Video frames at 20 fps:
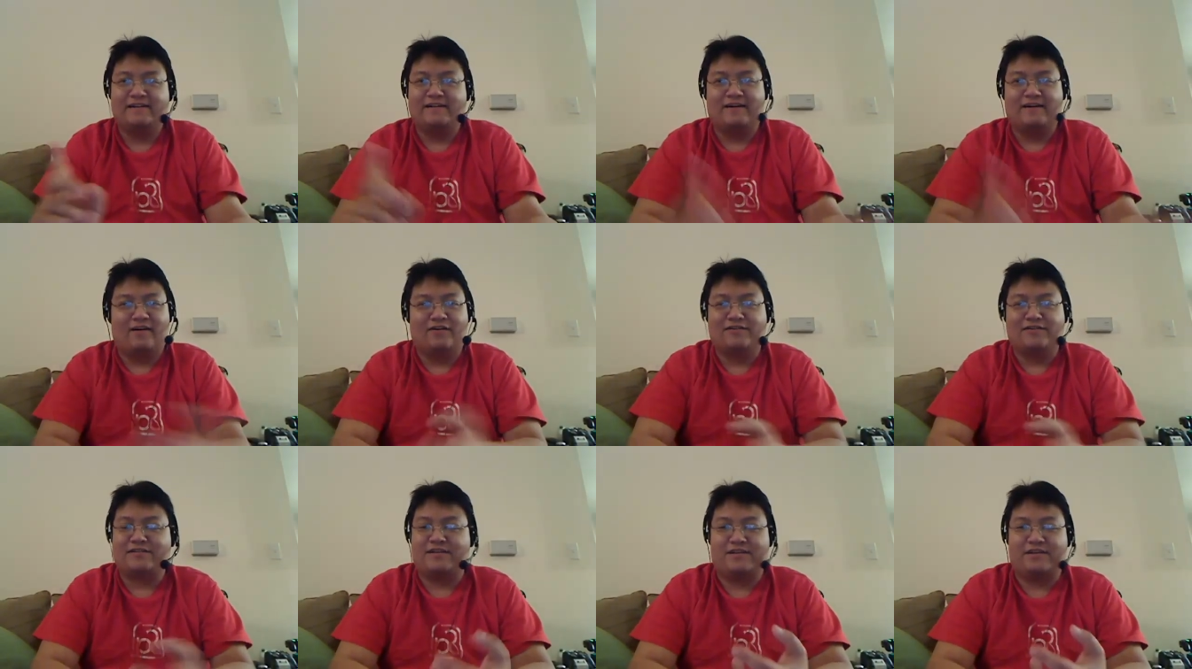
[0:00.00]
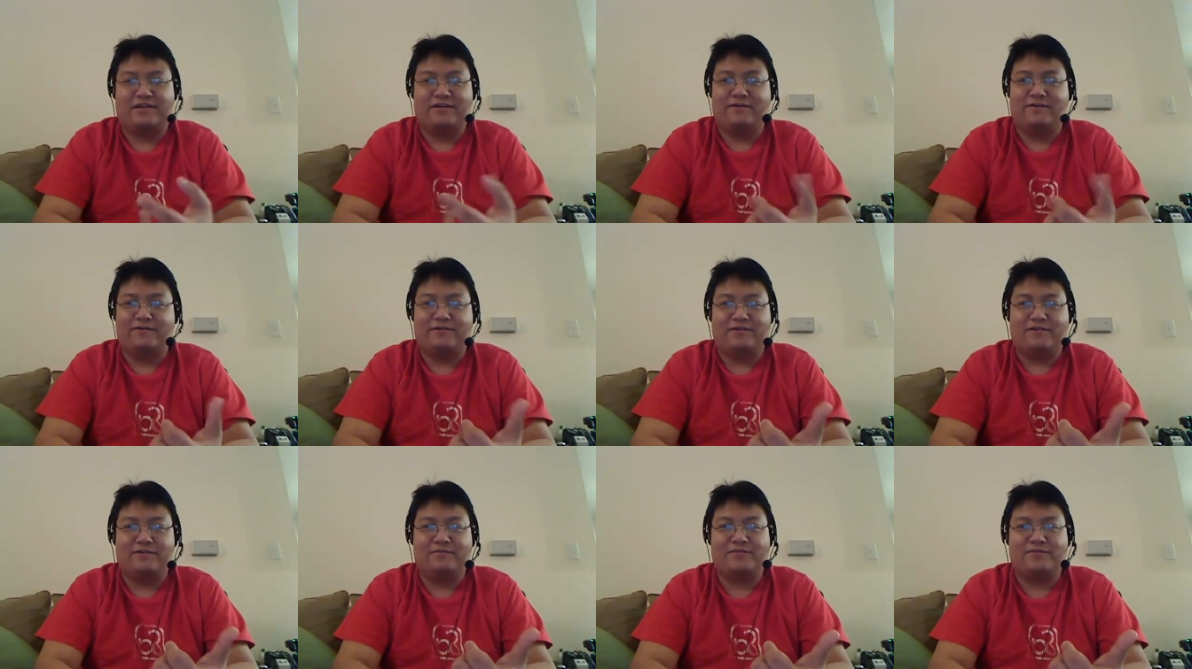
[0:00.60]
goes to the
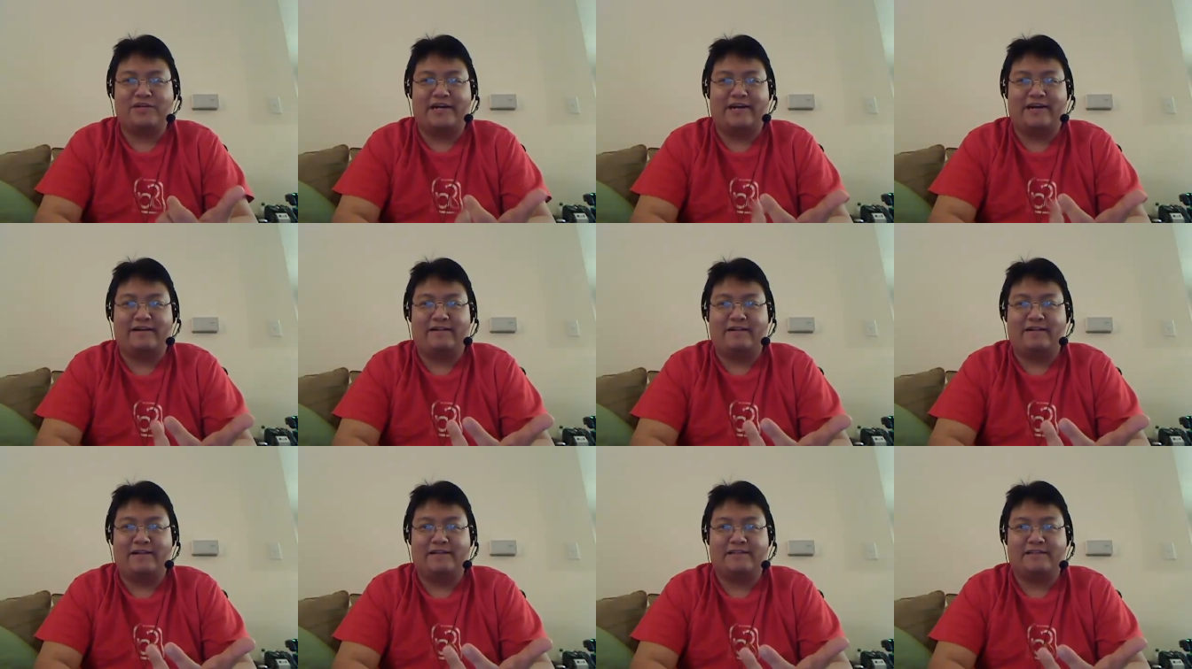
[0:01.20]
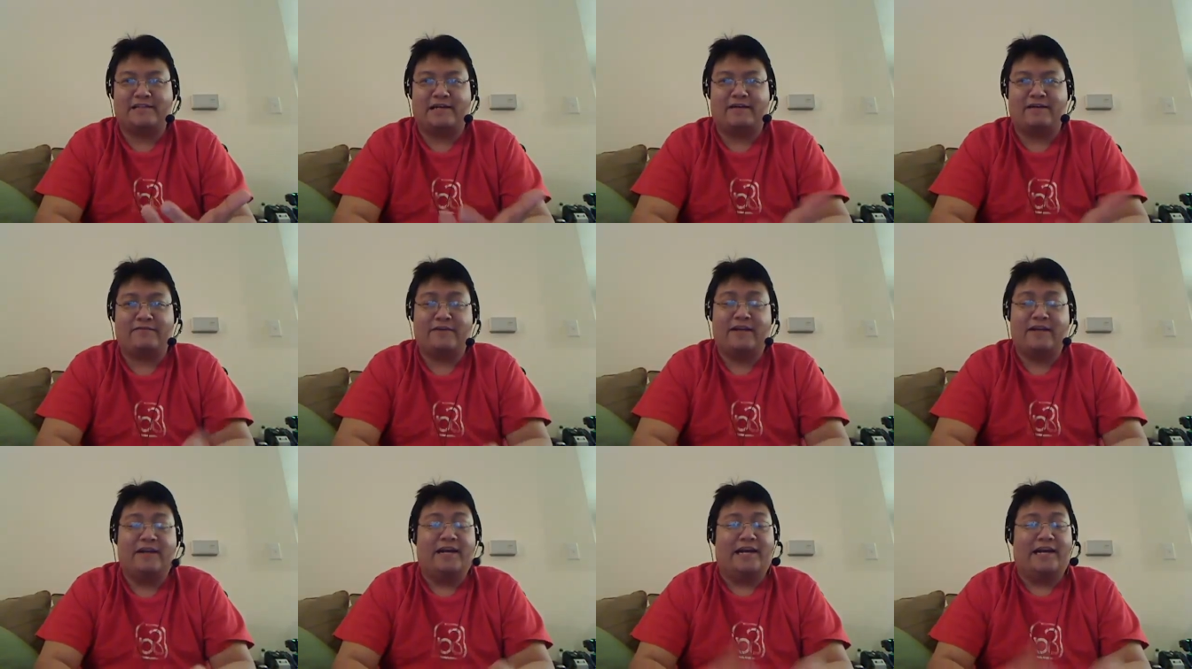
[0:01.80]
YouTube channel and stuff.